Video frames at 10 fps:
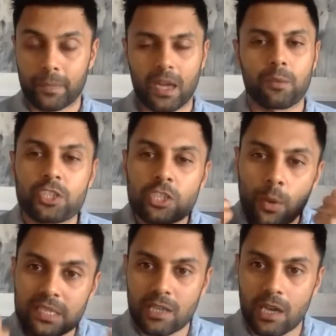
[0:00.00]
And I was
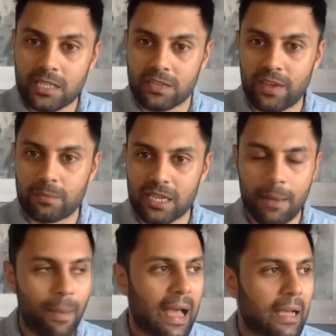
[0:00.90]
so excited for him to
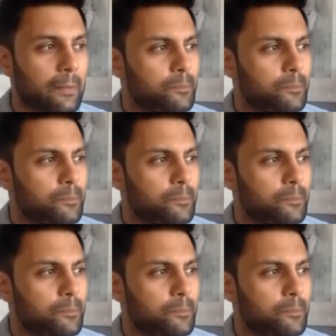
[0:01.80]
get back.